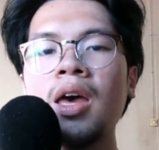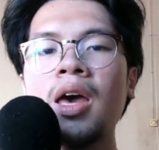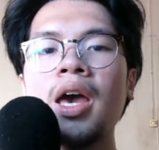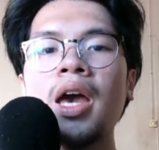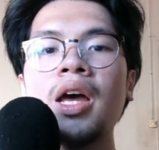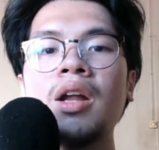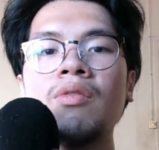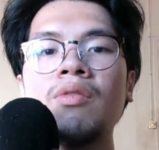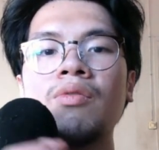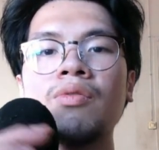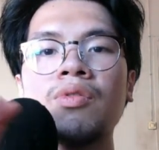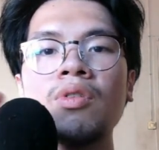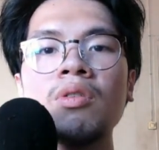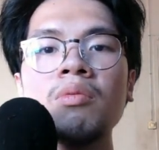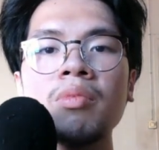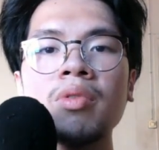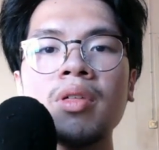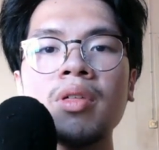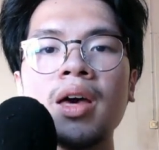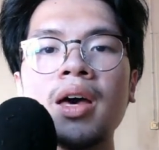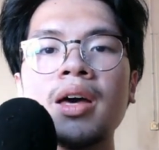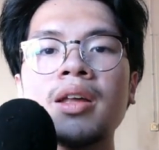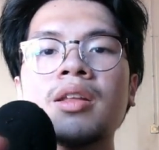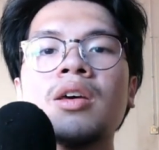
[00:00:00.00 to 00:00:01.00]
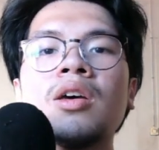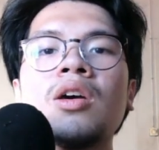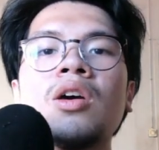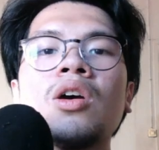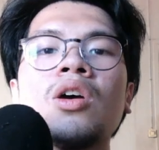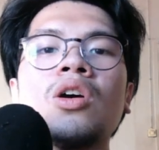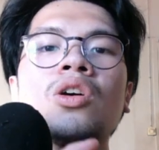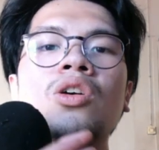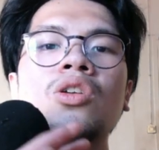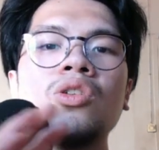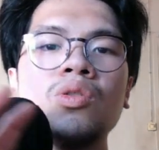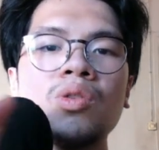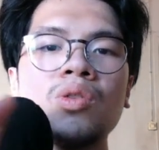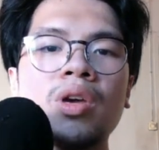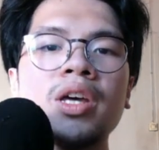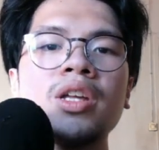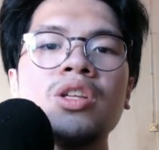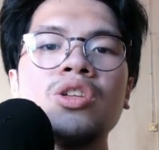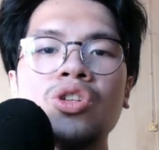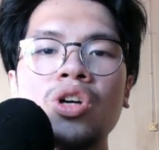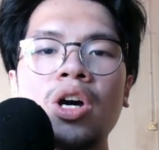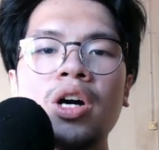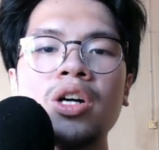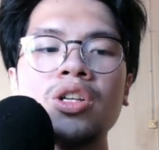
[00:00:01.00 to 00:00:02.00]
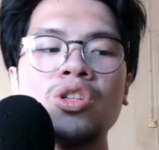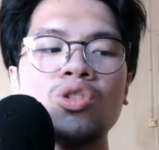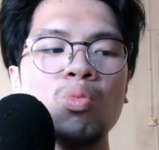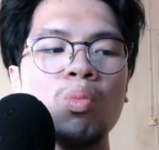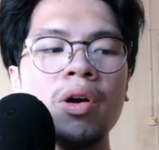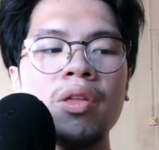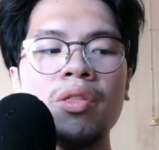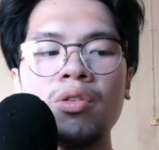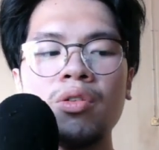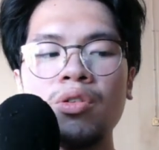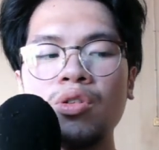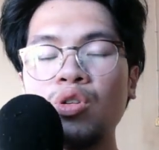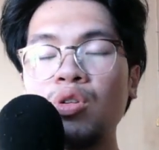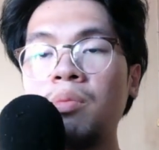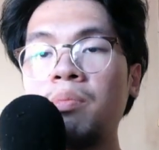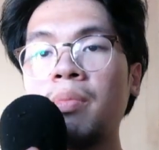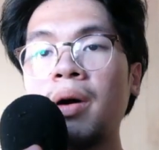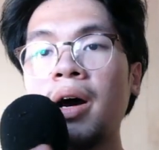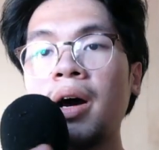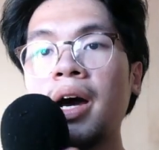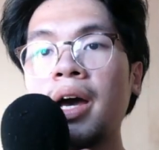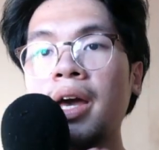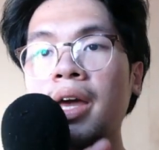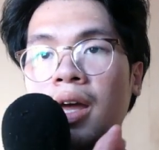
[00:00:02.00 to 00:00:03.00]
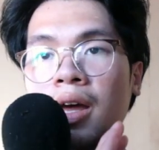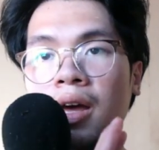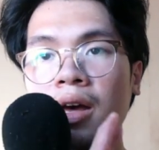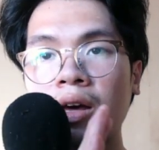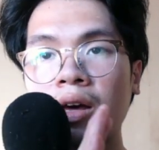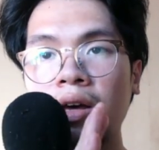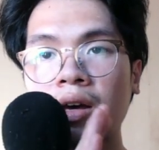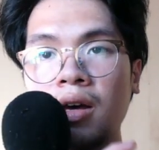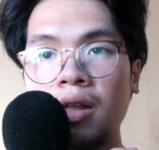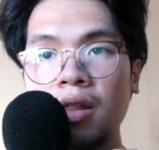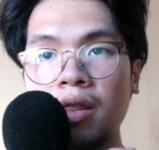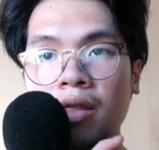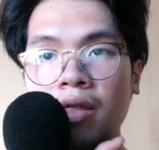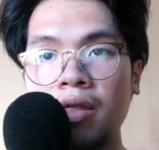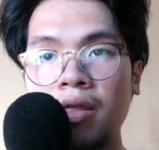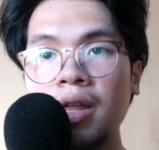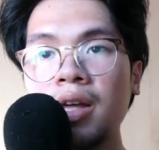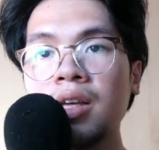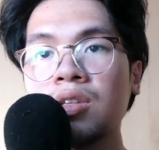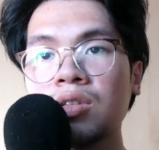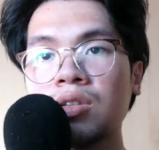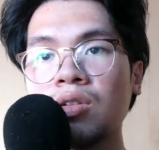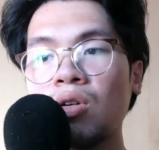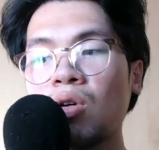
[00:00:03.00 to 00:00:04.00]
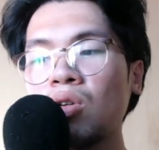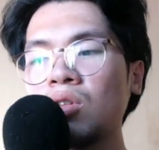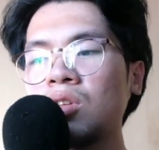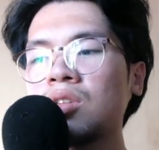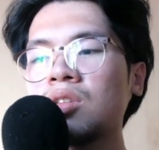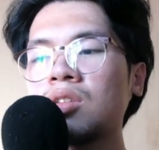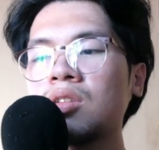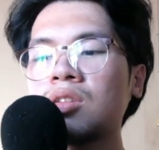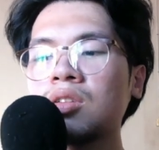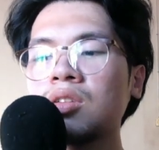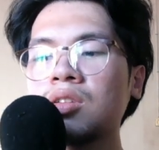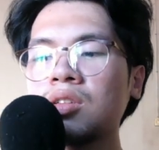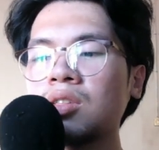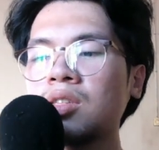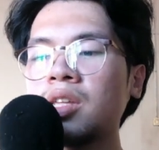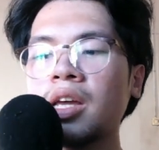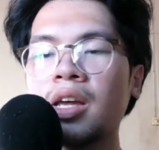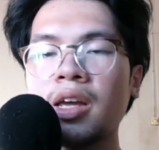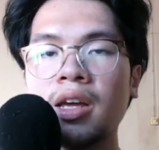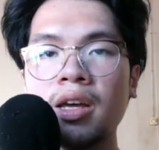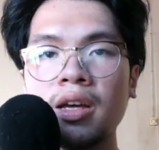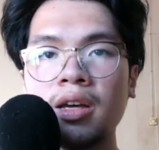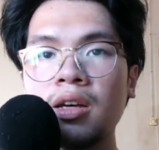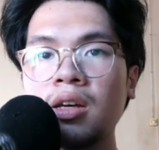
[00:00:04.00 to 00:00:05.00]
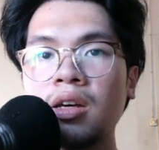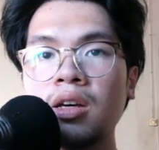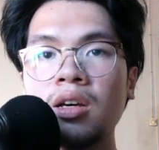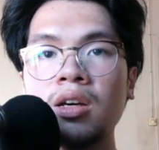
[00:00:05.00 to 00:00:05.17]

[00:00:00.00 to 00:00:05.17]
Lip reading: And from that, you can judge whether you'd buy this or just stick